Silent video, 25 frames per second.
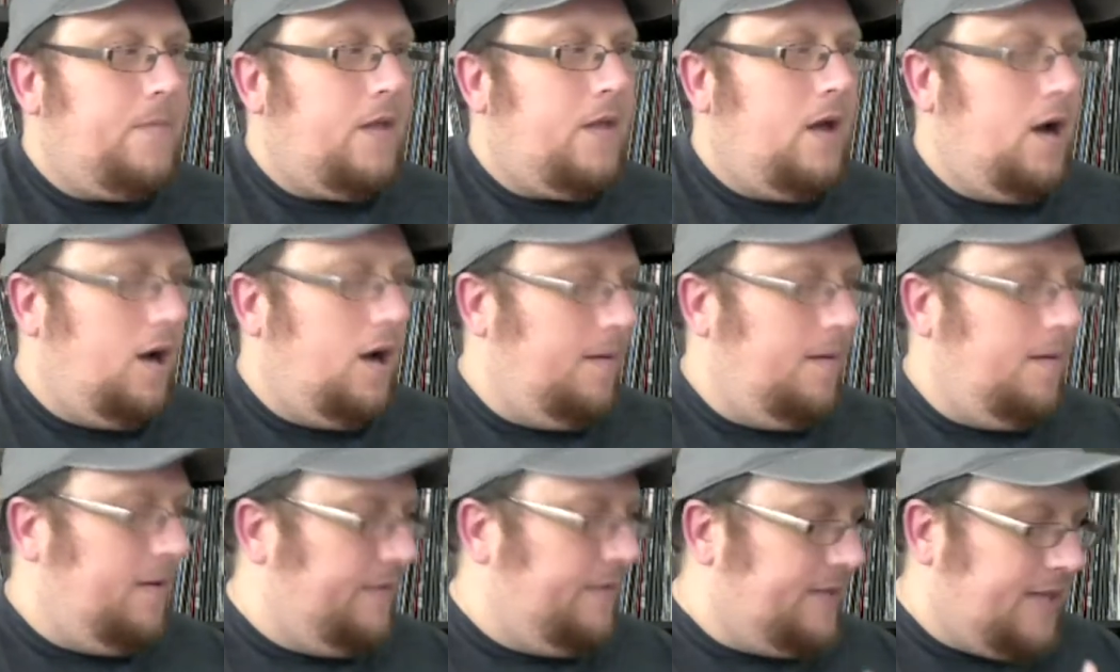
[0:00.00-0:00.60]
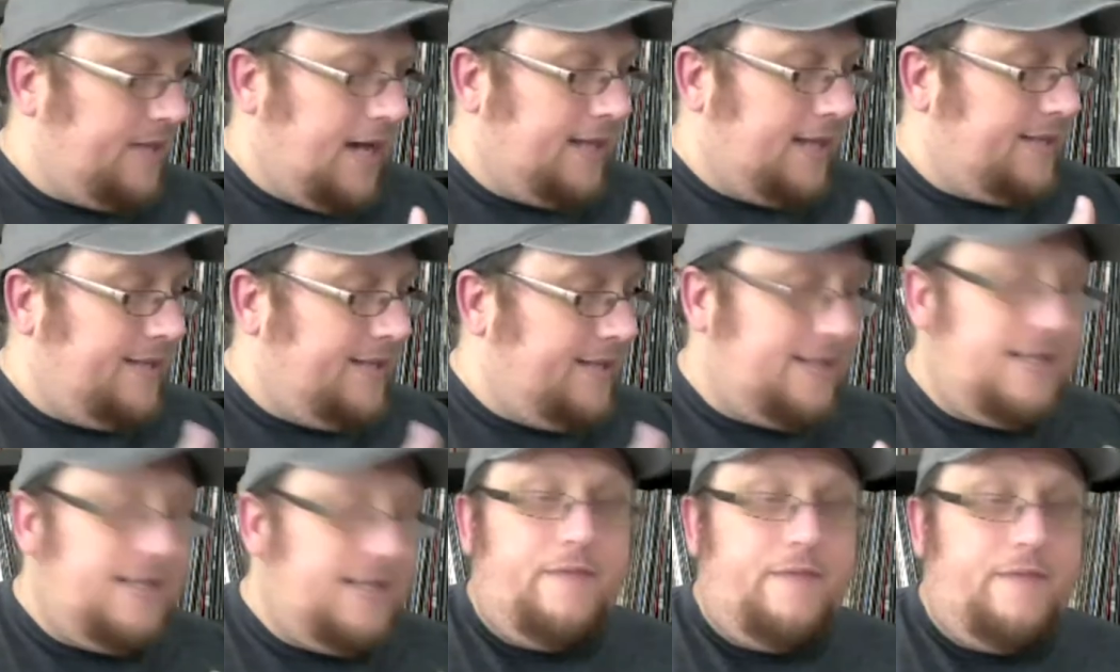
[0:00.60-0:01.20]
It's got
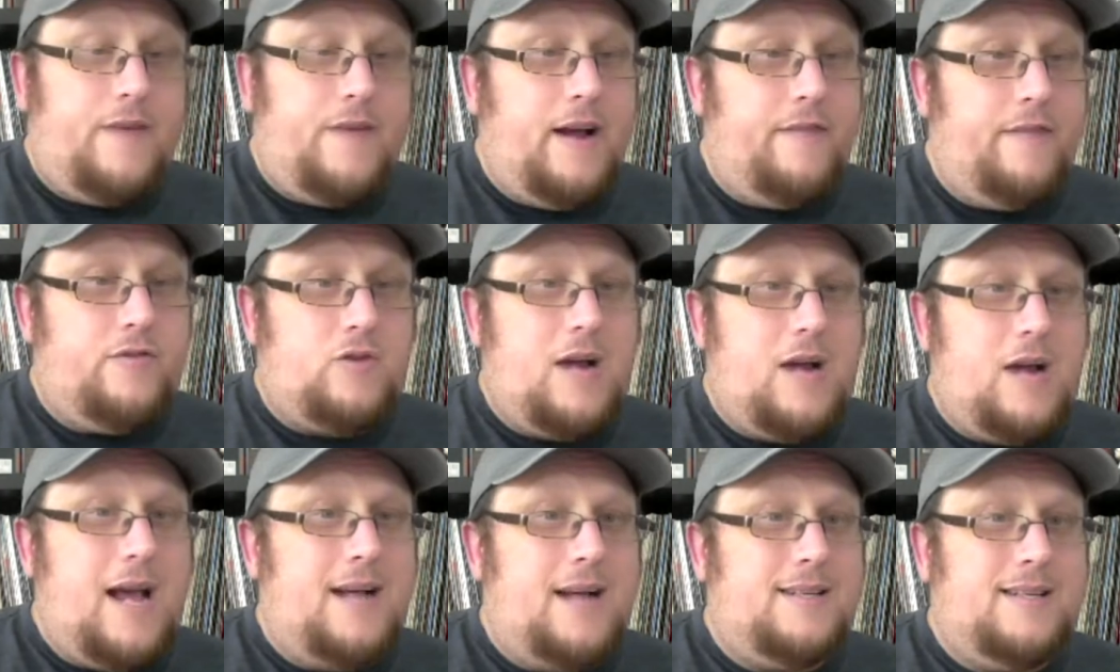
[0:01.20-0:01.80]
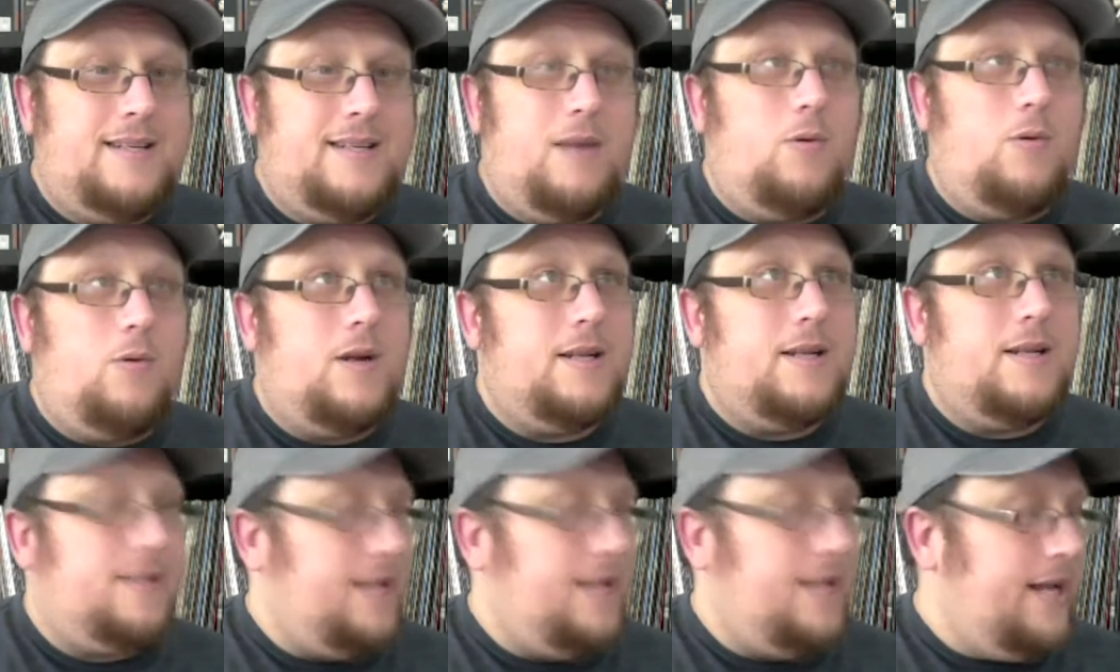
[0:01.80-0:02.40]
65 tracks, and I want
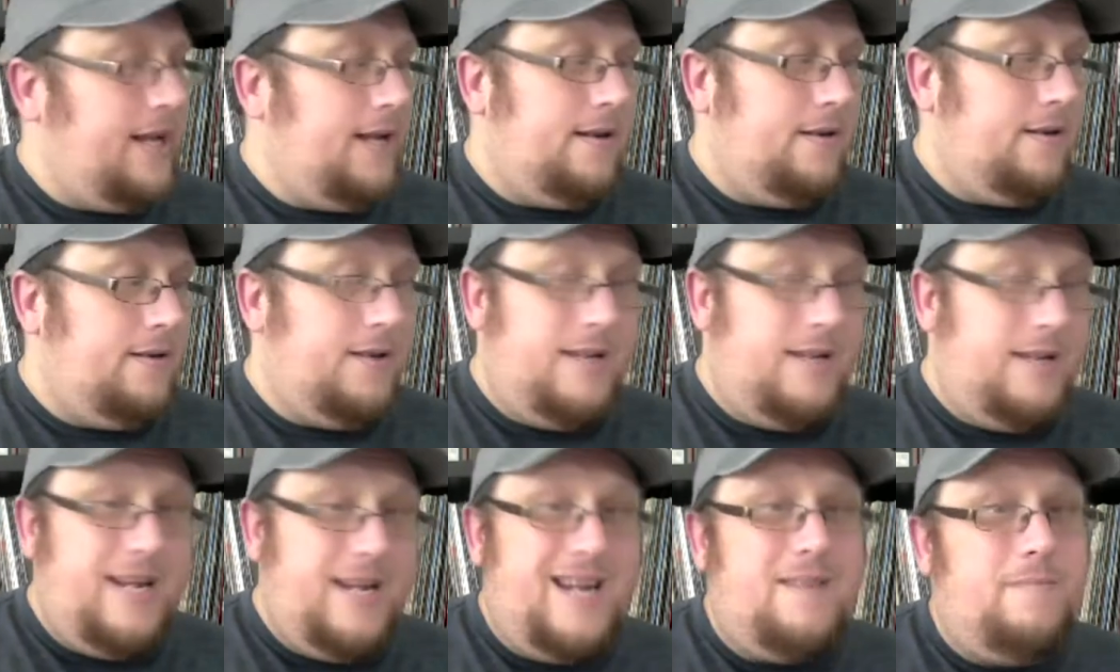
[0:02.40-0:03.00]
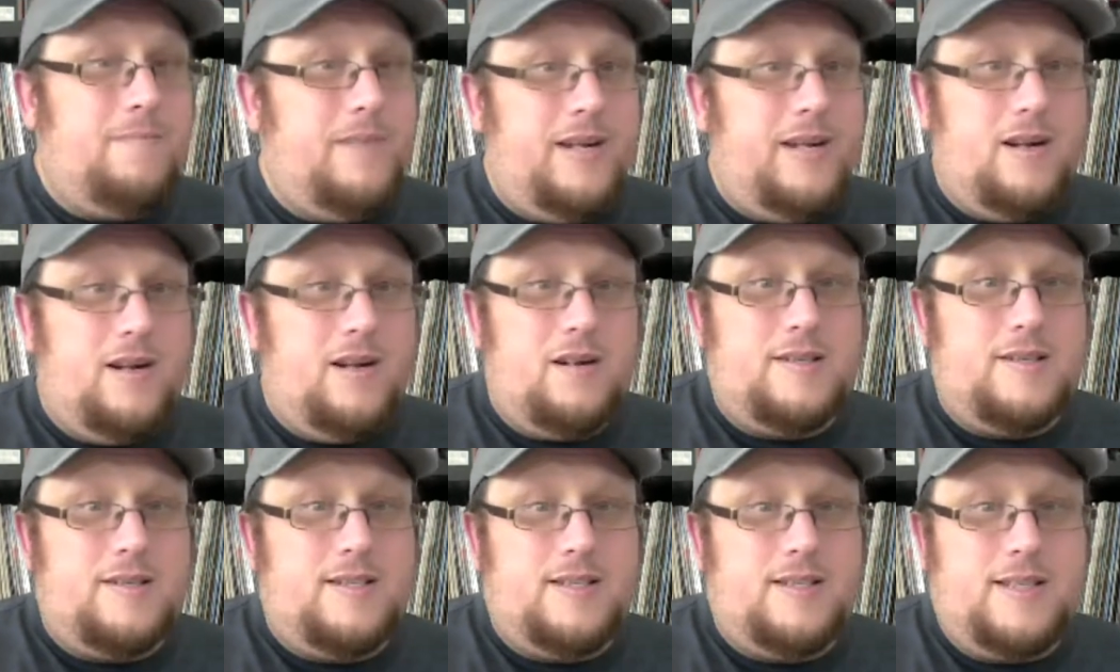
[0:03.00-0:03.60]
to say damn
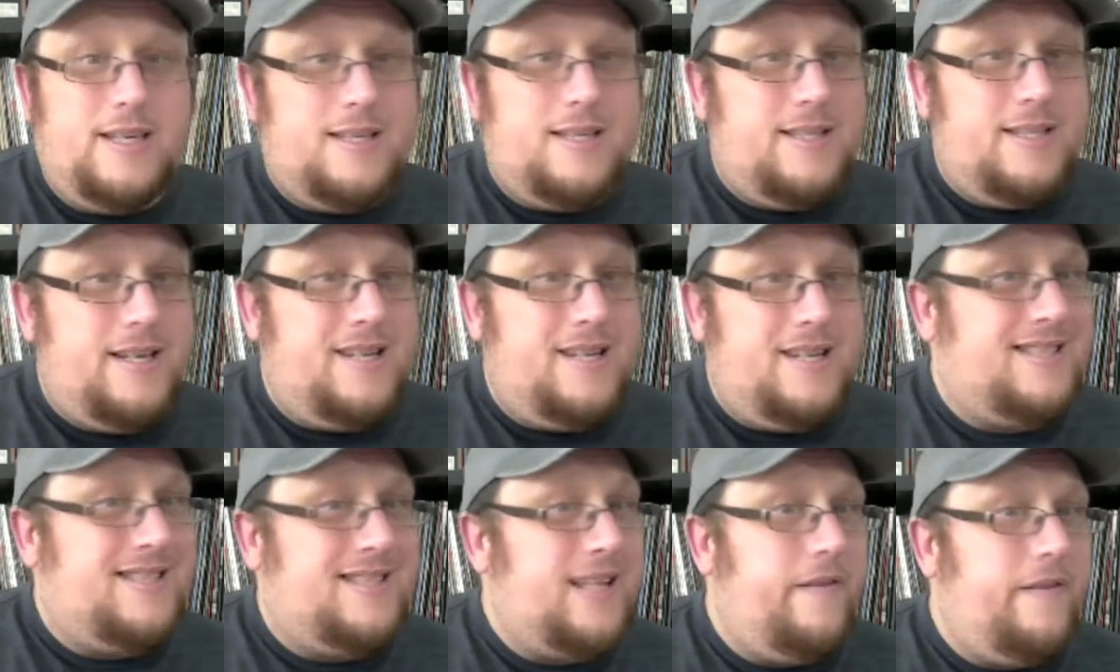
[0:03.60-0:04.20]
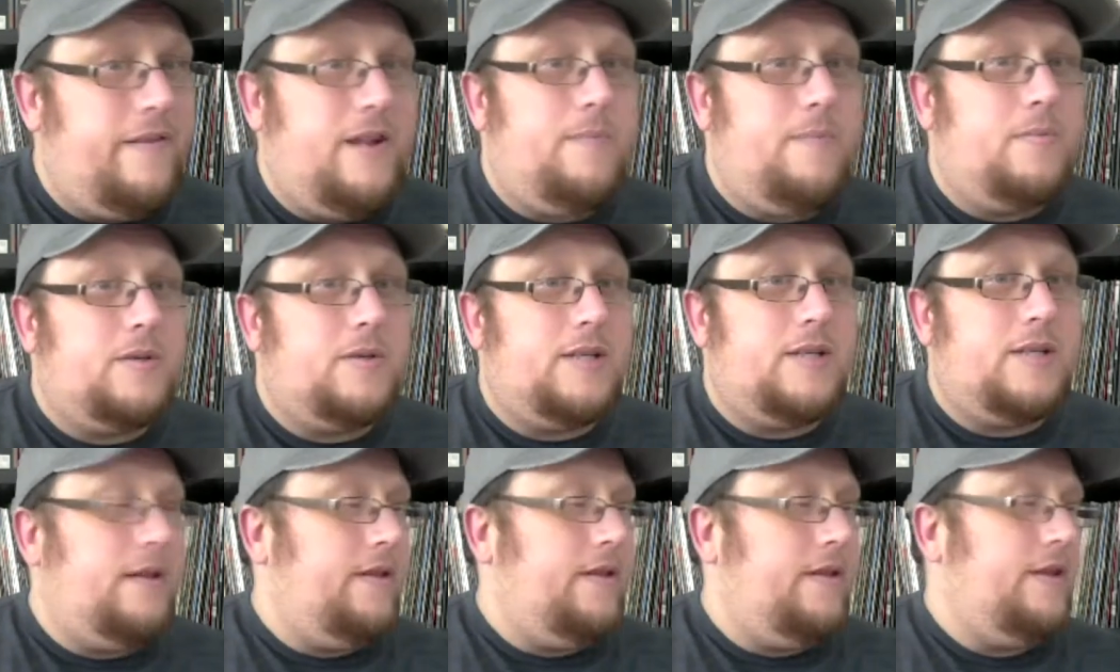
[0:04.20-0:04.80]
near 60 to
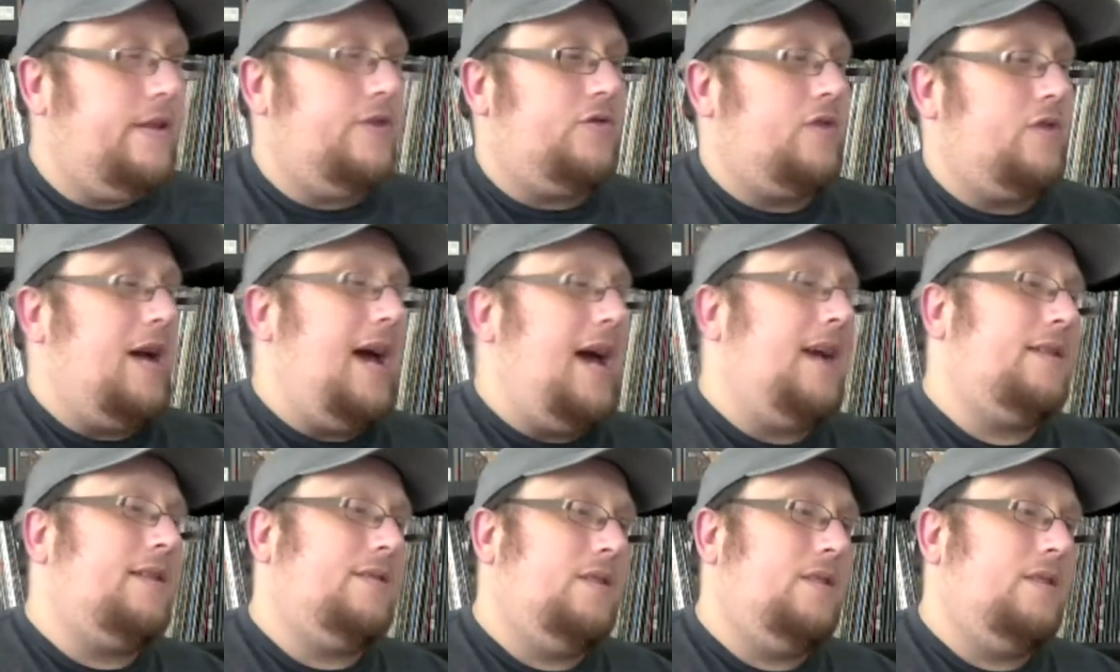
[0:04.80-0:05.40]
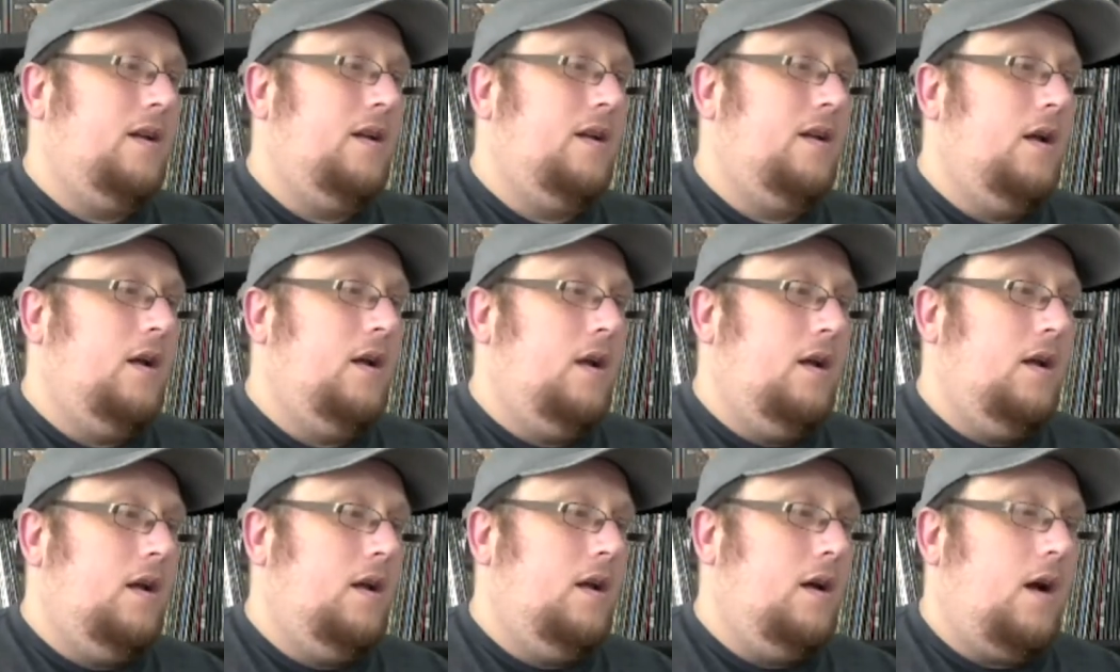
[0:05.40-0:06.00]
70% of these tracks
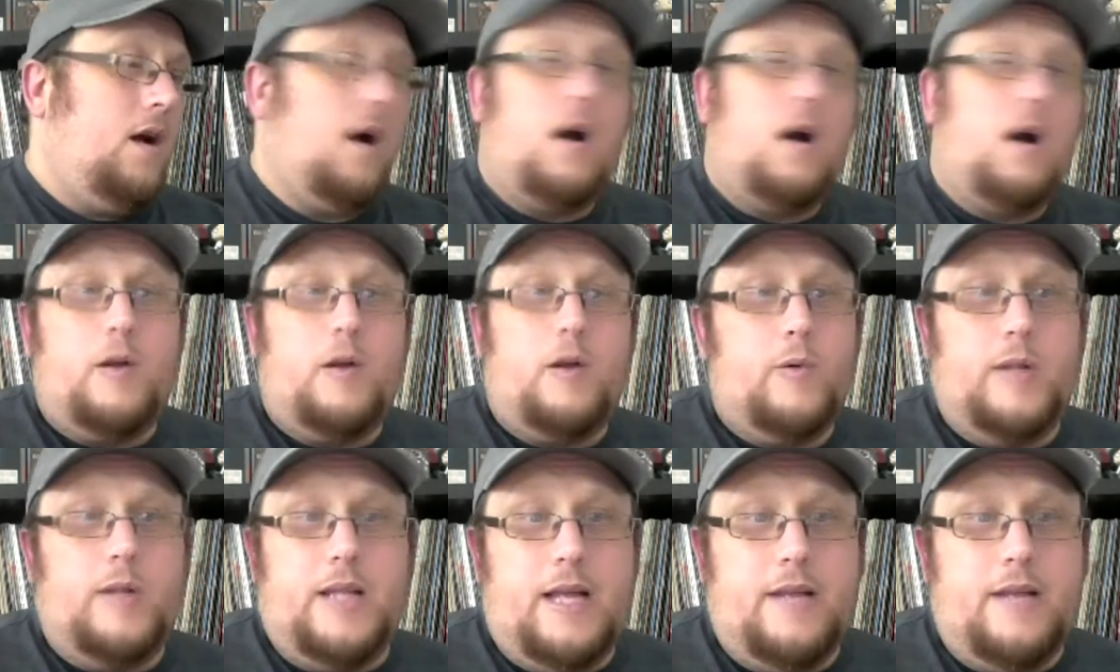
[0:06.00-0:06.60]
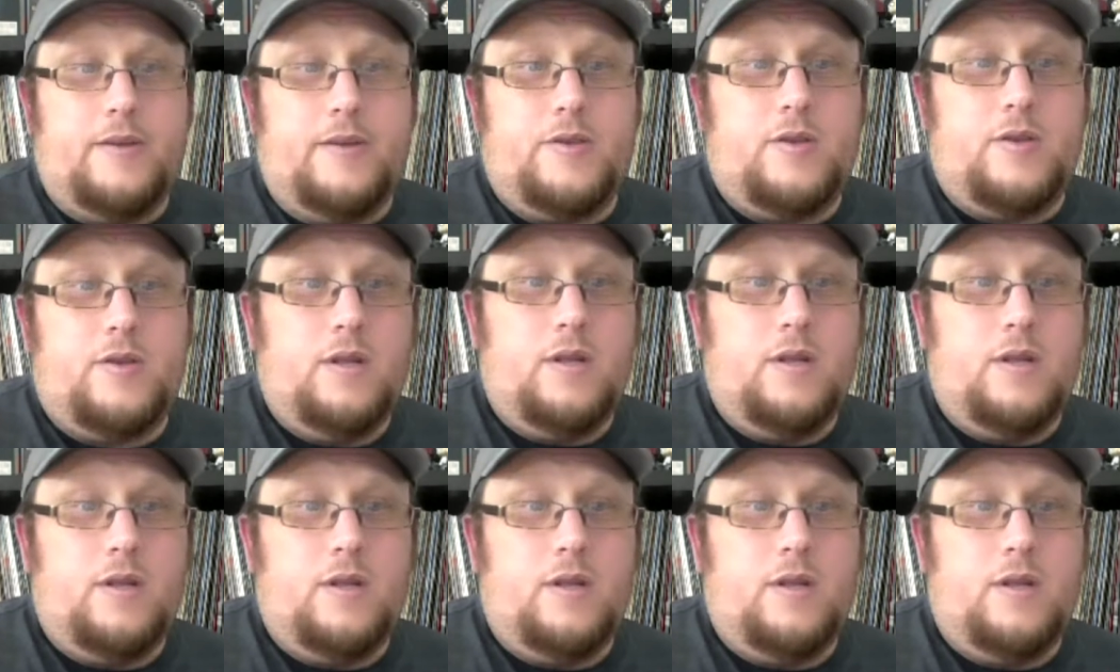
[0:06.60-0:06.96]
are unreleased,